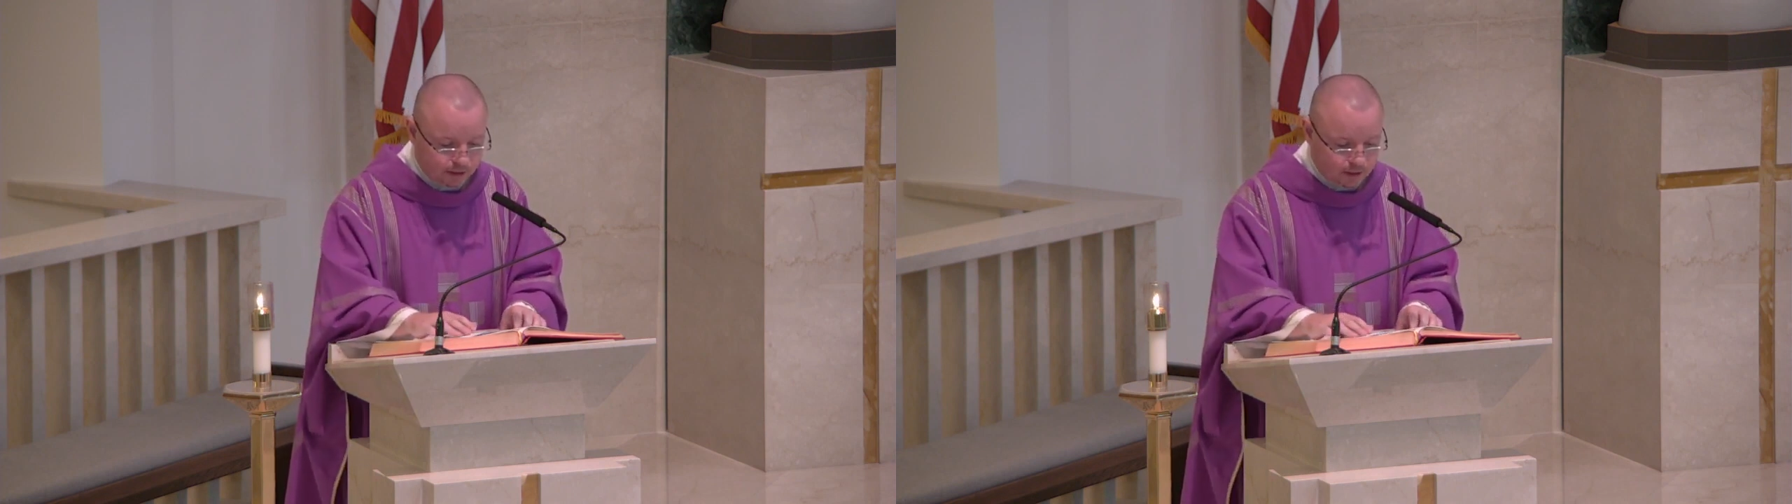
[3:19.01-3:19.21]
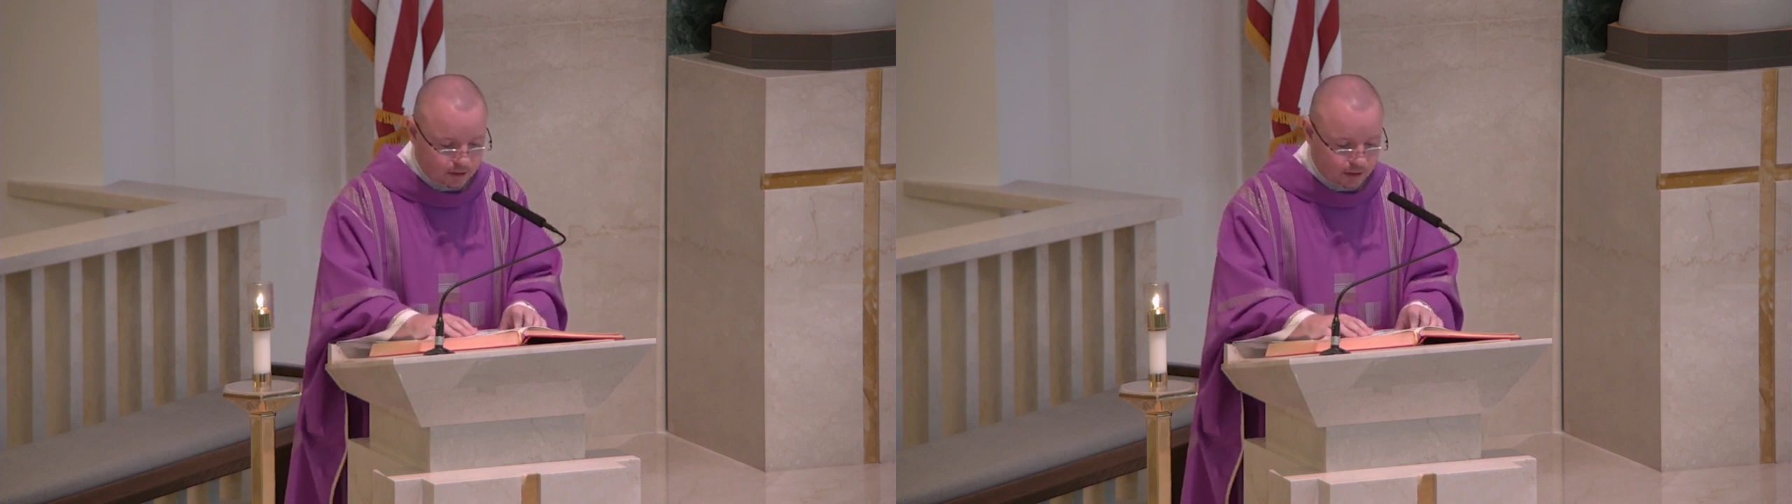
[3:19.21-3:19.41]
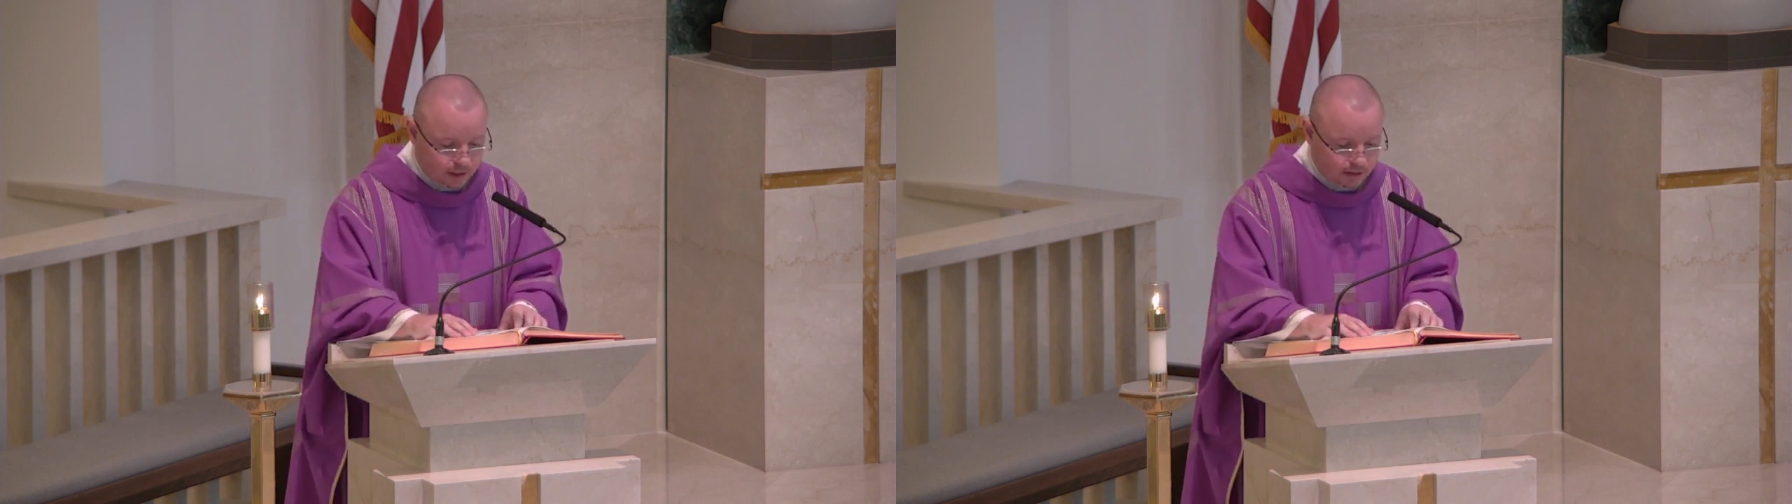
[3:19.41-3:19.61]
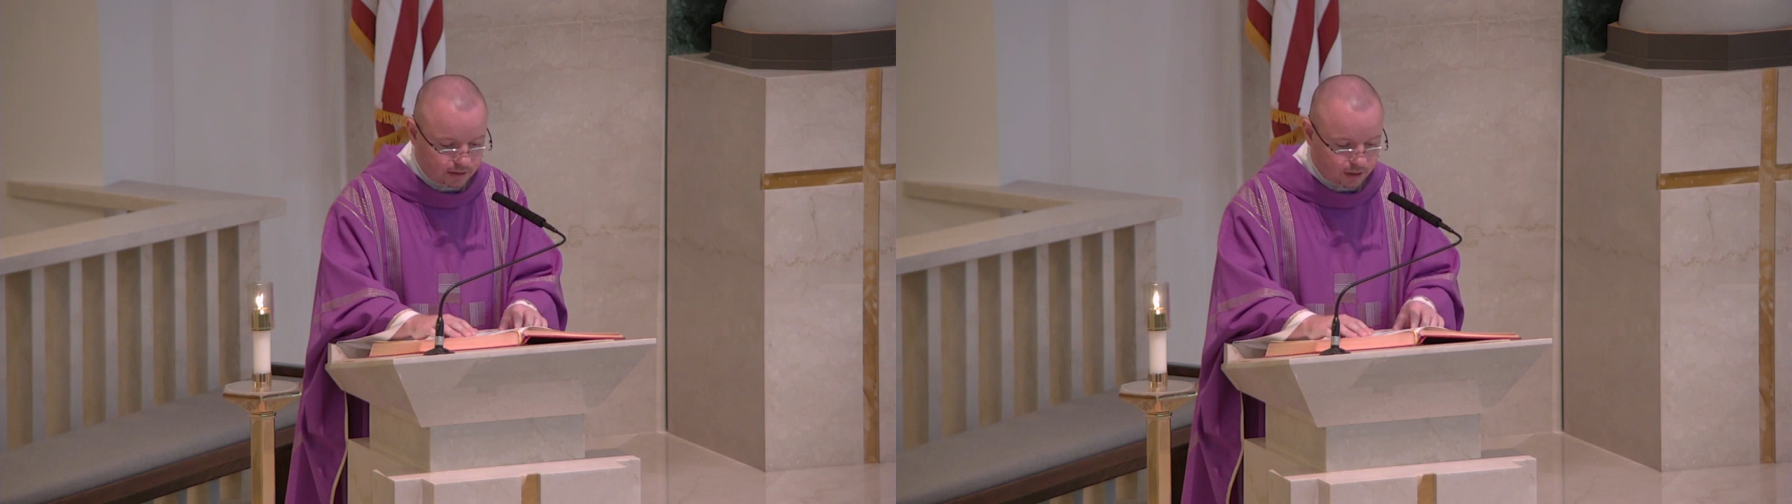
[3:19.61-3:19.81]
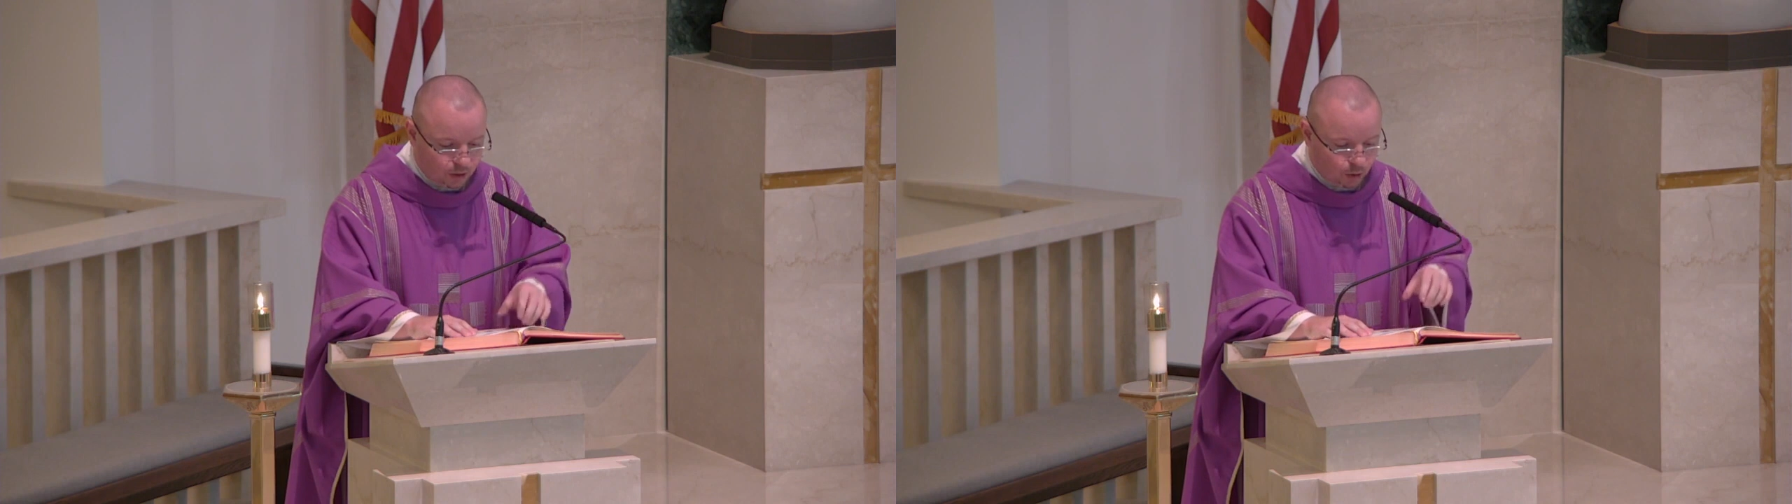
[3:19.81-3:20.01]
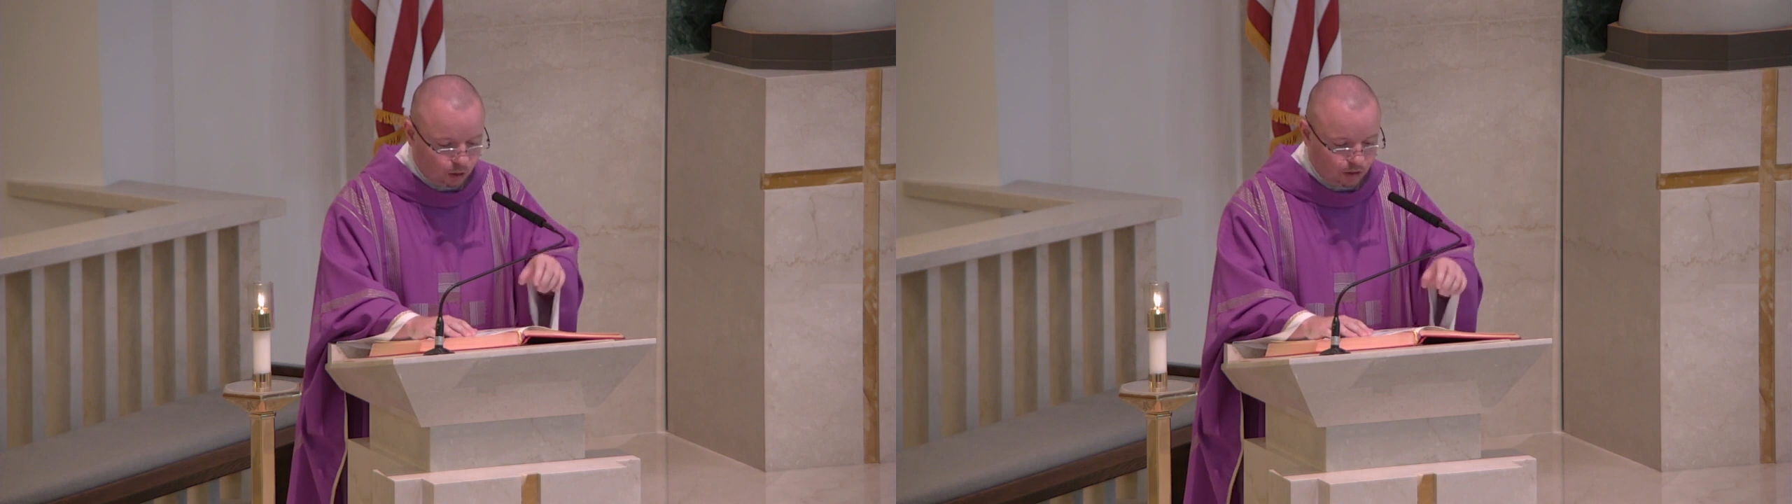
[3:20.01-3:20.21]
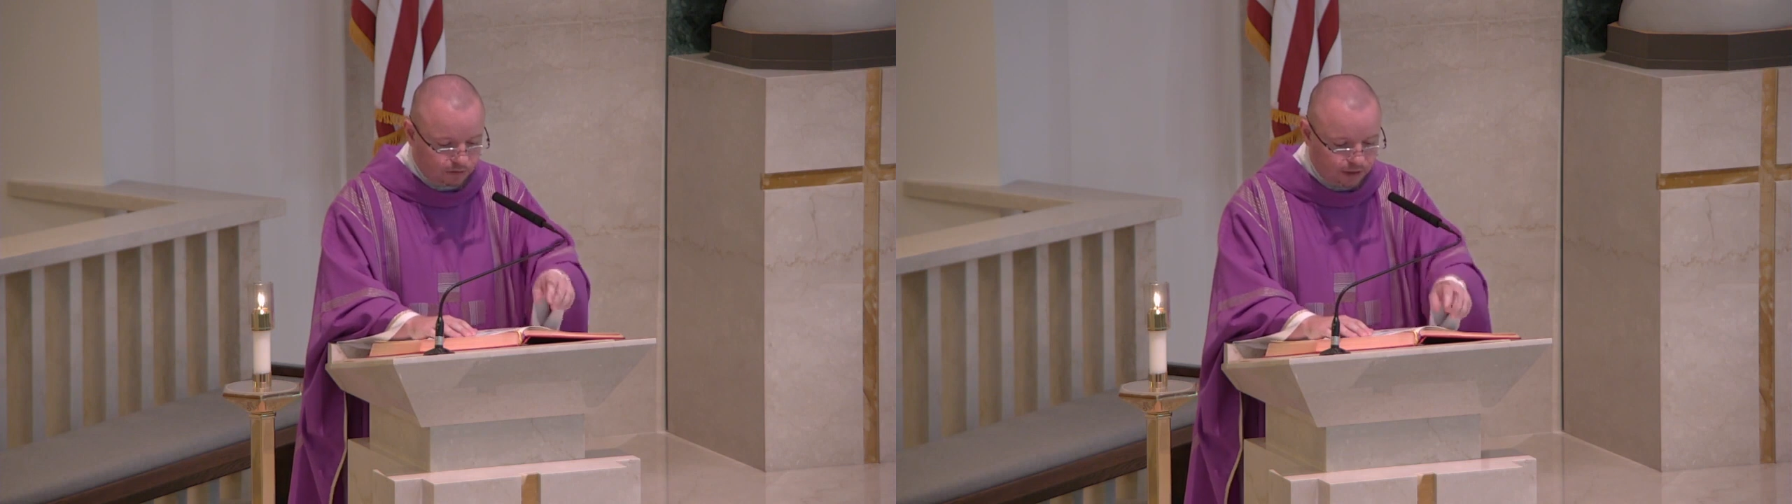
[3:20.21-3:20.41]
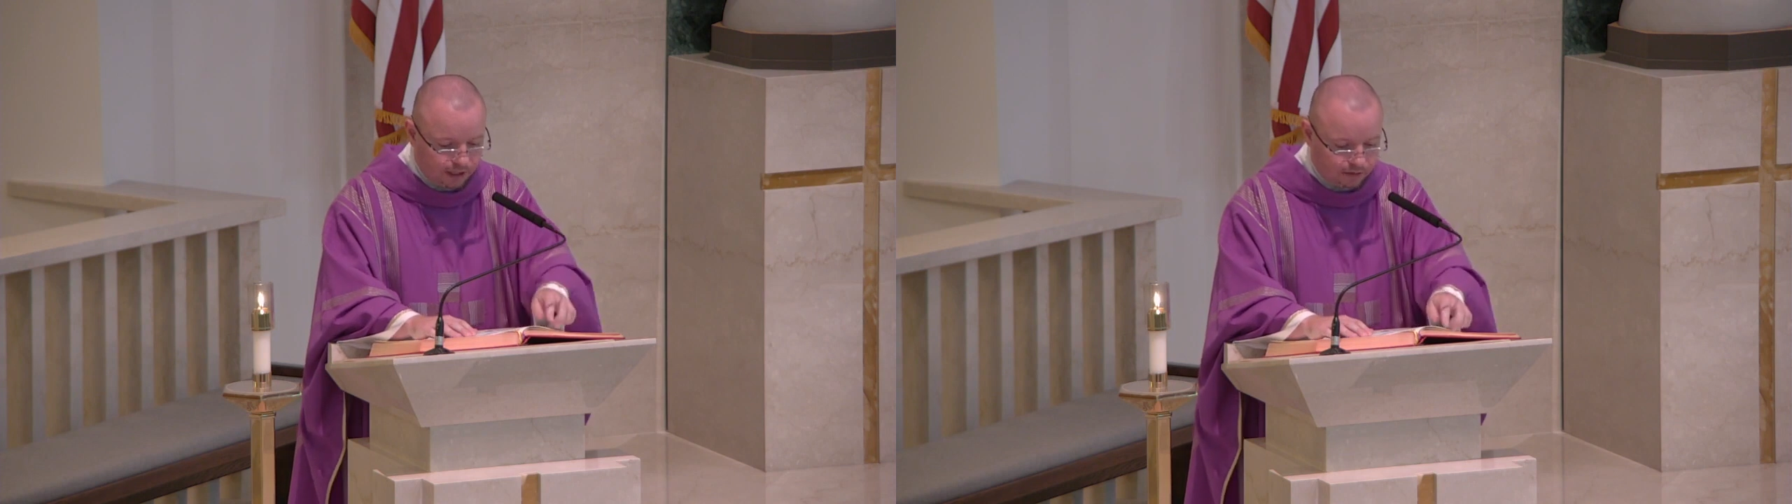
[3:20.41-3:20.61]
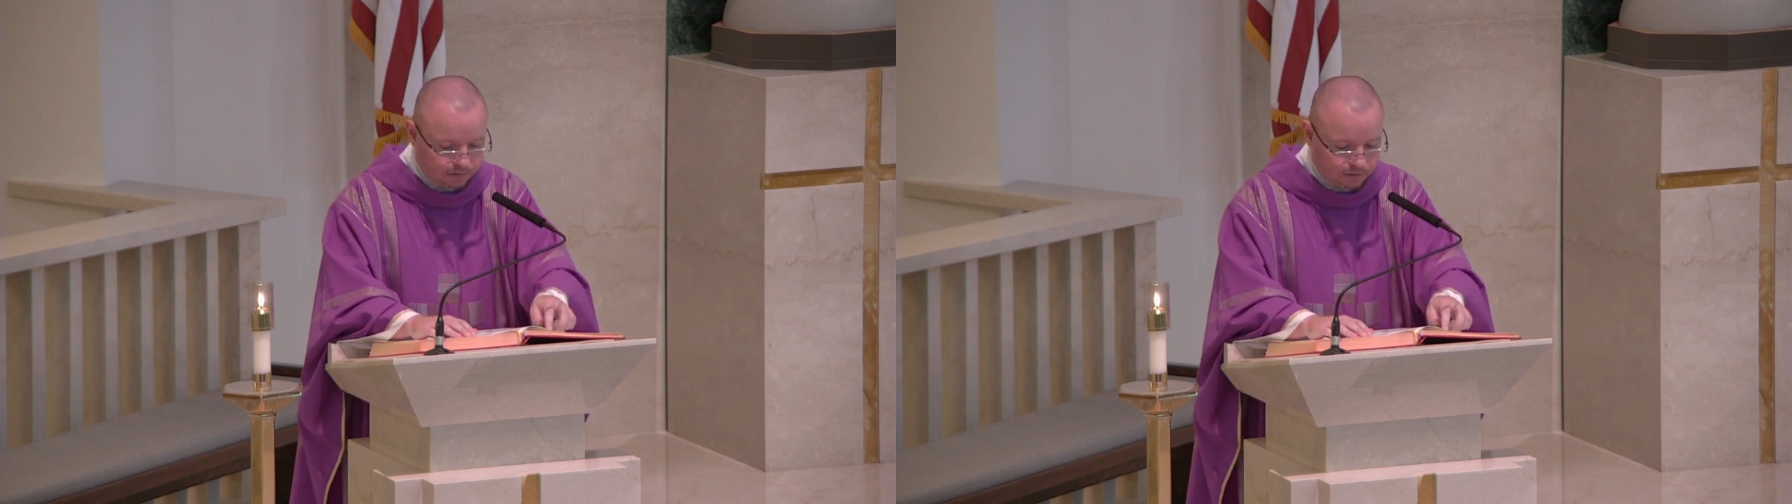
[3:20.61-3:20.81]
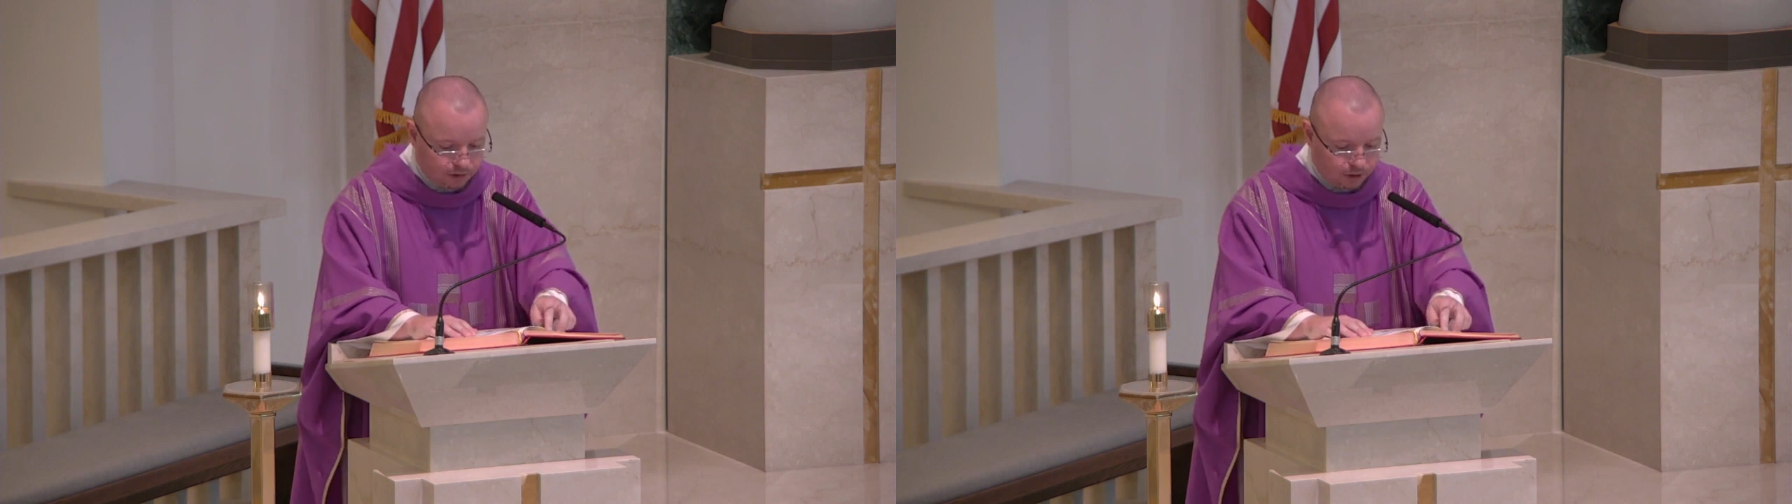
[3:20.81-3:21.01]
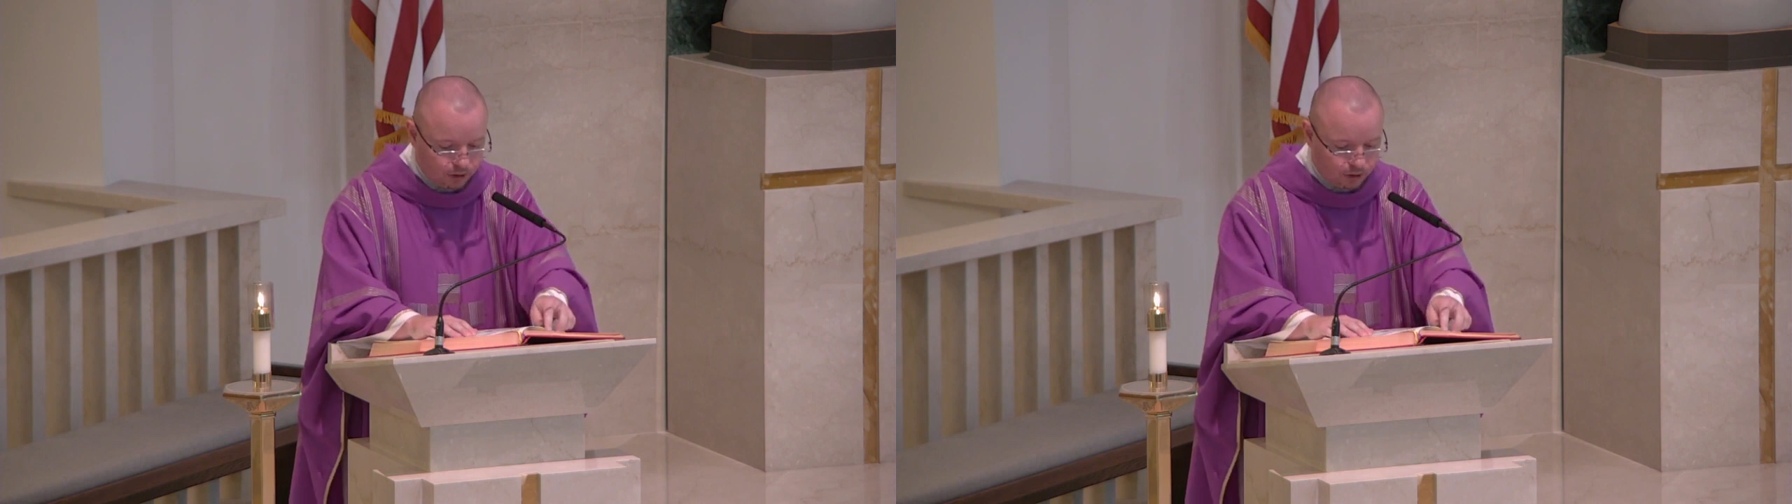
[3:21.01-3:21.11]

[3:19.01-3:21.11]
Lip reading: is that all of life